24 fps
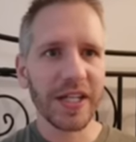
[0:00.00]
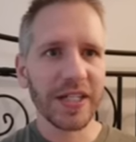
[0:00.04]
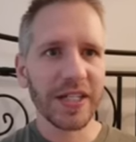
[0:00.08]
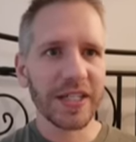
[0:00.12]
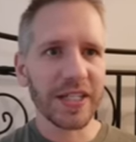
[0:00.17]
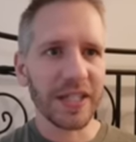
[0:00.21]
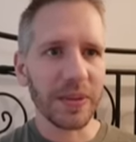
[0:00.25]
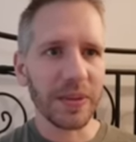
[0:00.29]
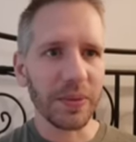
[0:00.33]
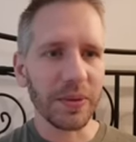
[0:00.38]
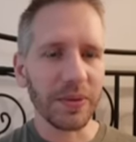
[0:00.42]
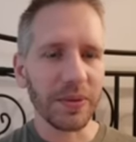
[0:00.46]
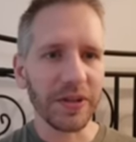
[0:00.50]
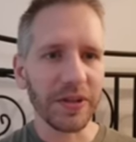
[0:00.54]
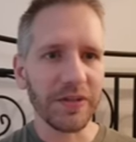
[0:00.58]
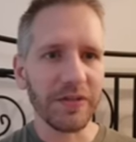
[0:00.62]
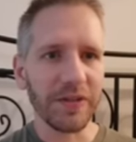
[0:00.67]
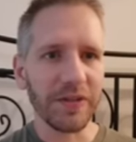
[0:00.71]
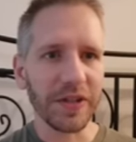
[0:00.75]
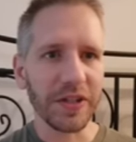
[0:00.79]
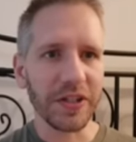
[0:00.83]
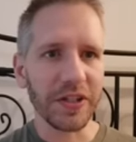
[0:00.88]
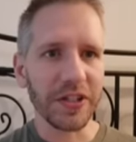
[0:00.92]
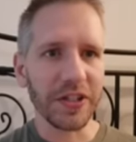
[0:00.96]
see where we
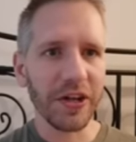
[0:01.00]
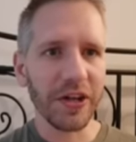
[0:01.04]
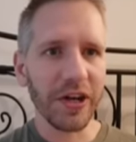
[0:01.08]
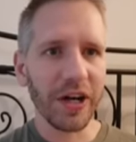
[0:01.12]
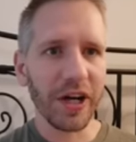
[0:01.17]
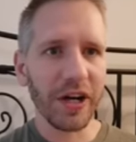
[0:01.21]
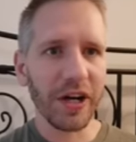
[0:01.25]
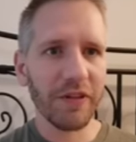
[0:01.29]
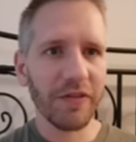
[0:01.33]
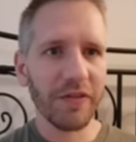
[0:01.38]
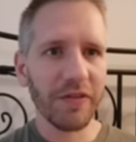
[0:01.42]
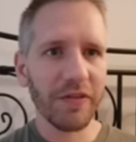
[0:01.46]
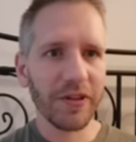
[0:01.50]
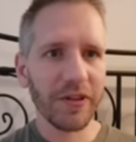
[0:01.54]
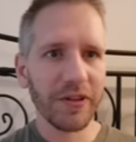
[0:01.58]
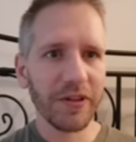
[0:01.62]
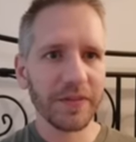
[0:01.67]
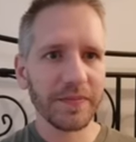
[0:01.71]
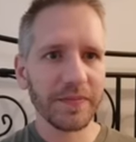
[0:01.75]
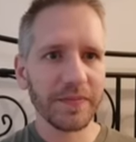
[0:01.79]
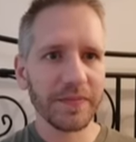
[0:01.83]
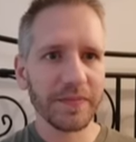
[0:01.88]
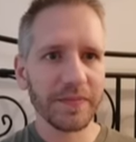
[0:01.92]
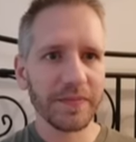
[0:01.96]
finished off.
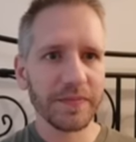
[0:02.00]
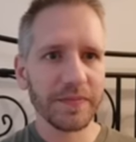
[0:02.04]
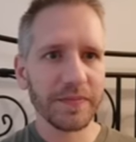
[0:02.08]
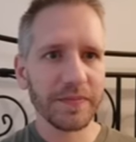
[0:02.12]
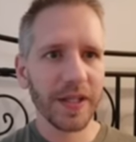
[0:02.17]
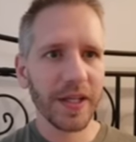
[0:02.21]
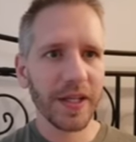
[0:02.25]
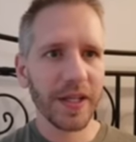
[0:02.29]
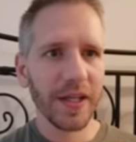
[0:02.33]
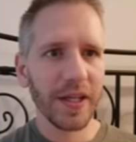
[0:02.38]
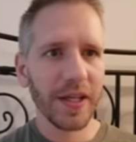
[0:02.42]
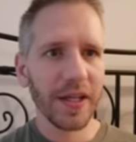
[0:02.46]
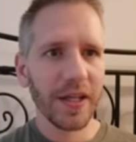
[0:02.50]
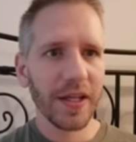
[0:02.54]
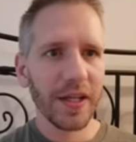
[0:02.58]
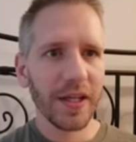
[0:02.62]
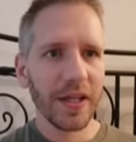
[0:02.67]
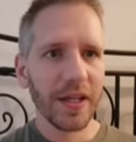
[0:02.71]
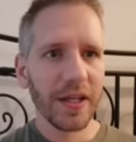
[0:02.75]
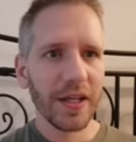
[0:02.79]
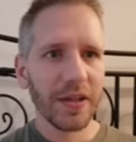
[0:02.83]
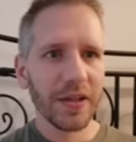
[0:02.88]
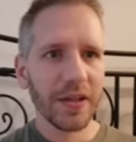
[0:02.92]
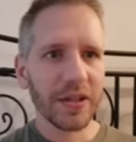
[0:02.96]

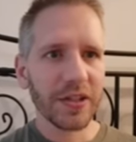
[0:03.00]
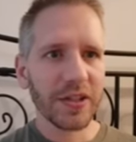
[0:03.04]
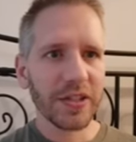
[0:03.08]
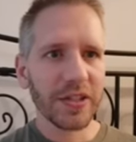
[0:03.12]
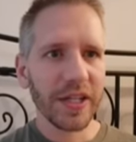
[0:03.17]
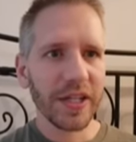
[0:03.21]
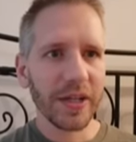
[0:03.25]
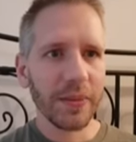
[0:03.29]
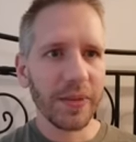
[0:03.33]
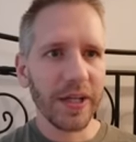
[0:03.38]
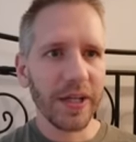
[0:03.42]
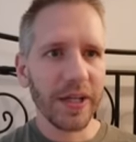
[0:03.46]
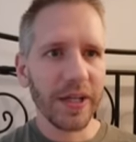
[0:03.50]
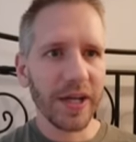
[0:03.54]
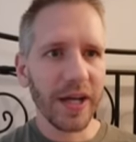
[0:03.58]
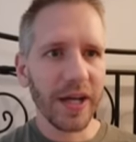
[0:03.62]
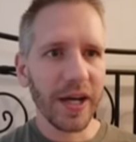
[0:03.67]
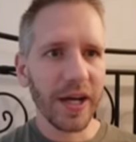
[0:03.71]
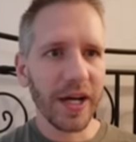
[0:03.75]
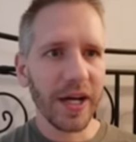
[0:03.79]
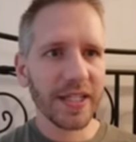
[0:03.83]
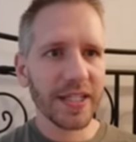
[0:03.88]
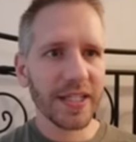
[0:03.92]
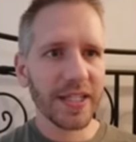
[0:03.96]
Looks like we
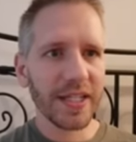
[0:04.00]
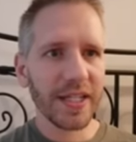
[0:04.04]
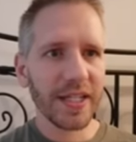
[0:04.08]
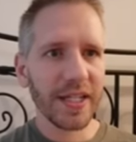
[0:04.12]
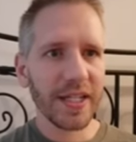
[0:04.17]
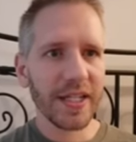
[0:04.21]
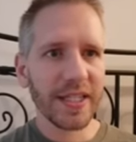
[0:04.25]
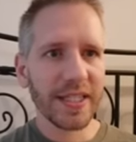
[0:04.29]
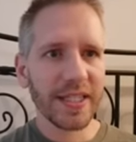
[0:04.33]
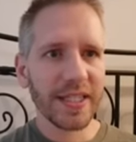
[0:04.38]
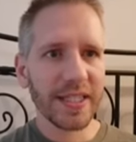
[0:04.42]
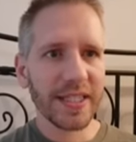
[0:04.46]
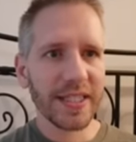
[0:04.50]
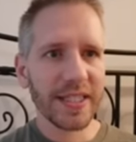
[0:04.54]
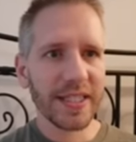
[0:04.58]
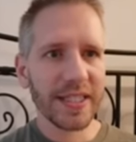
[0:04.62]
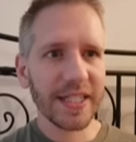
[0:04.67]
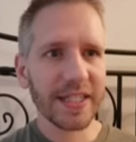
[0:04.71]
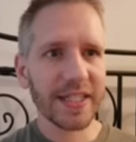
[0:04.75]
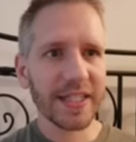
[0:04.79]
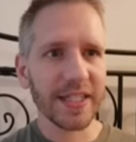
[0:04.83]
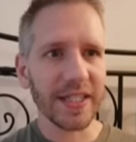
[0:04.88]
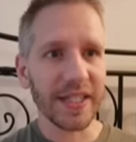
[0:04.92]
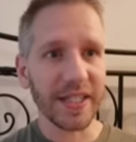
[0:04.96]
got
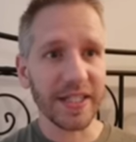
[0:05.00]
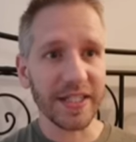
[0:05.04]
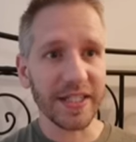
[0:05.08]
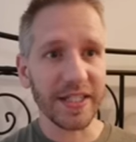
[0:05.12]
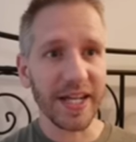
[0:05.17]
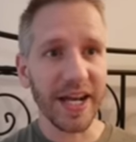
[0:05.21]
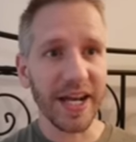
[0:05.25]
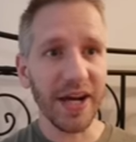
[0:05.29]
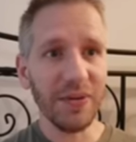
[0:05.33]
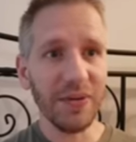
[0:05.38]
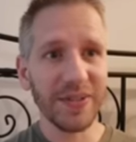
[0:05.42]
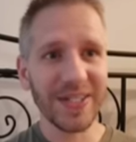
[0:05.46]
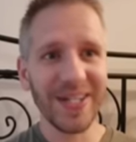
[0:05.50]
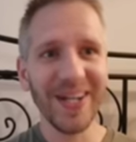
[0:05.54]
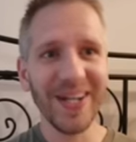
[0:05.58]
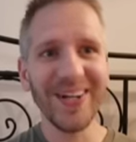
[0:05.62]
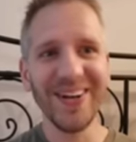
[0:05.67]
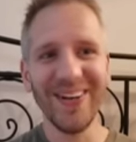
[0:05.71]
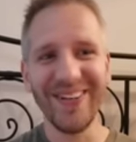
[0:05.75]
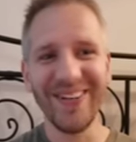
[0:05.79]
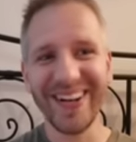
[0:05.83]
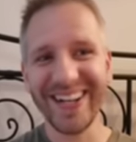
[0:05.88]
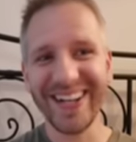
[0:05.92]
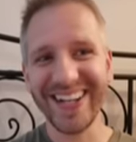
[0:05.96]
6 of these now,
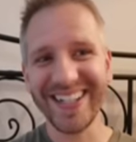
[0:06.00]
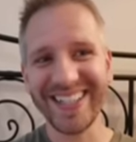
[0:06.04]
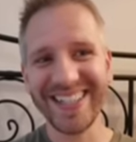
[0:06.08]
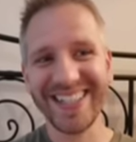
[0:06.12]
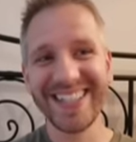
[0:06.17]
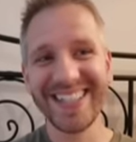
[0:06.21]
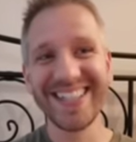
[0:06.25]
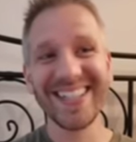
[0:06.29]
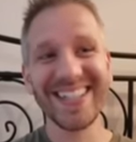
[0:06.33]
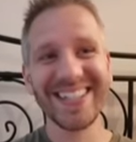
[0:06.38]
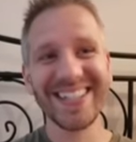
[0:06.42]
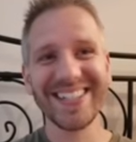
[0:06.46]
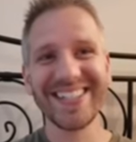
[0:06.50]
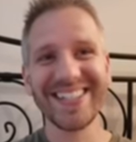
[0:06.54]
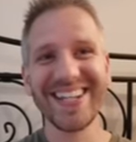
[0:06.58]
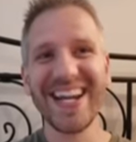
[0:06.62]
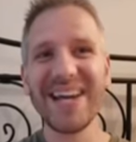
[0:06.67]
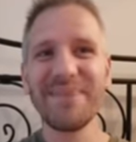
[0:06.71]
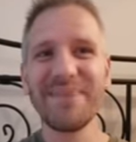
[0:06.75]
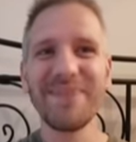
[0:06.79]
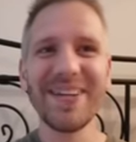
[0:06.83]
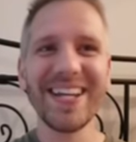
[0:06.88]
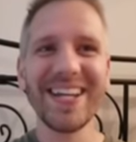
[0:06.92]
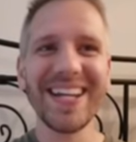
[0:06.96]
so we got 6
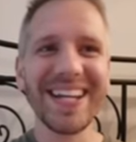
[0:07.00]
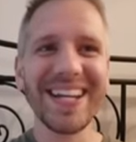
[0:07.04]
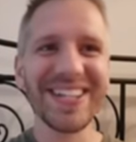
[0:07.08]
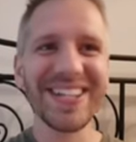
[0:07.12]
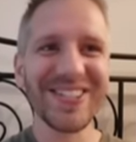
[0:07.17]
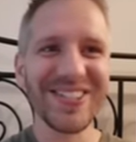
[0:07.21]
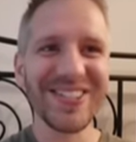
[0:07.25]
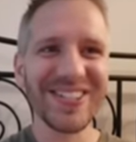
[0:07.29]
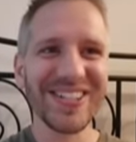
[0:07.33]
extra